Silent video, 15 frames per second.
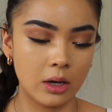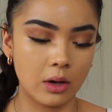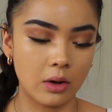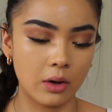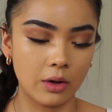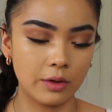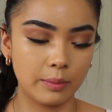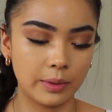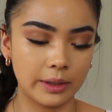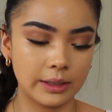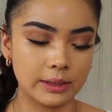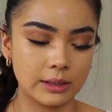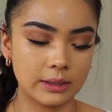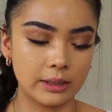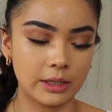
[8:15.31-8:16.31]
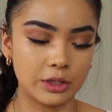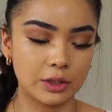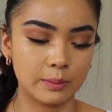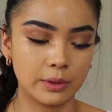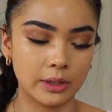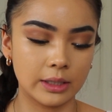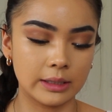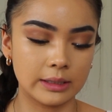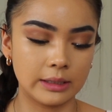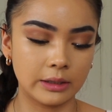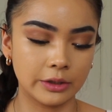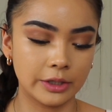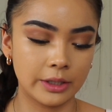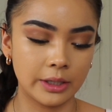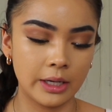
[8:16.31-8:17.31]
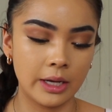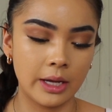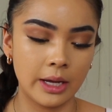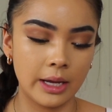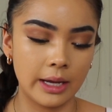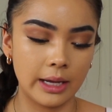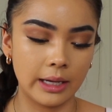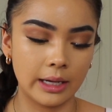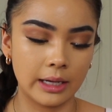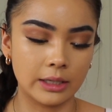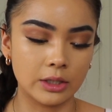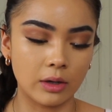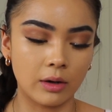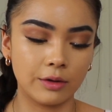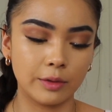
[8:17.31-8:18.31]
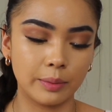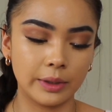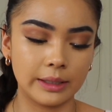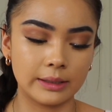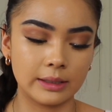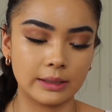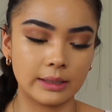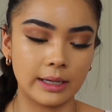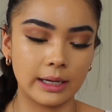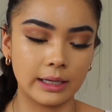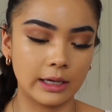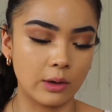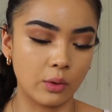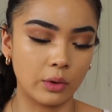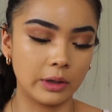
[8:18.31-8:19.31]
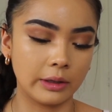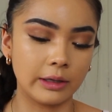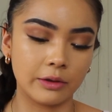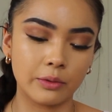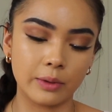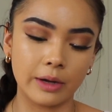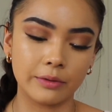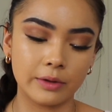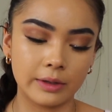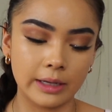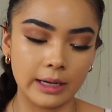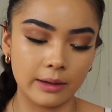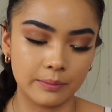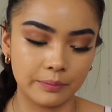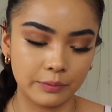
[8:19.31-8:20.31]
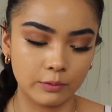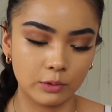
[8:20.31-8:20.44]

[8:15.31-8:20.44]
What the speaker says: all the places that I just put concealer and all the places that I get oily throughout the day,